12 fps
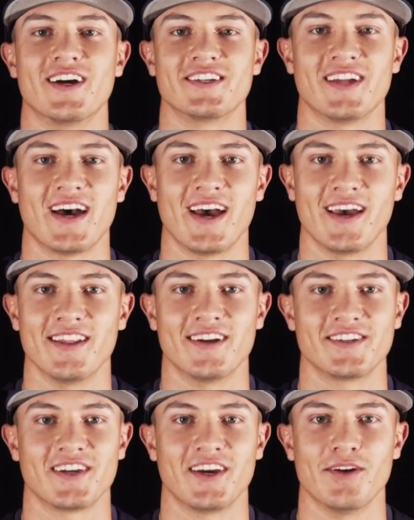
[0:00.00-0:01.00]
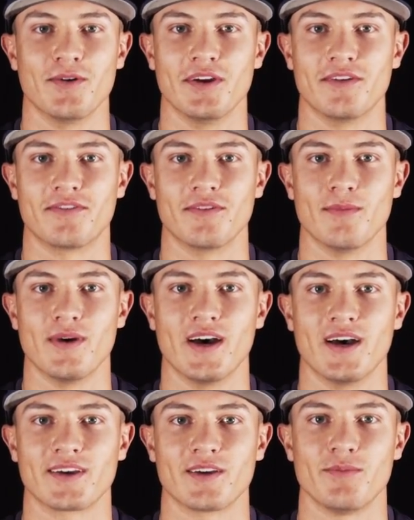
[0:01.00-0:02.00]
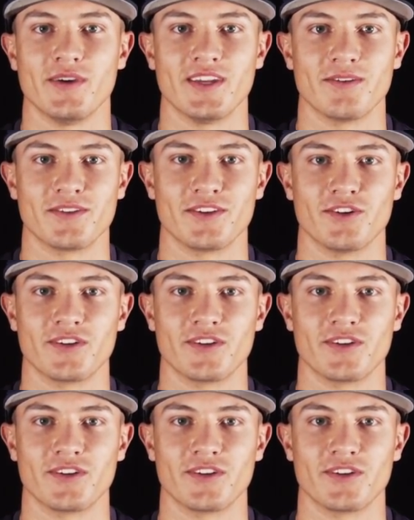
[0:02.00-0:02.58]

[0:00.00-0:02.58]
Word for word: not shy, they're not shying away from uh, competing with the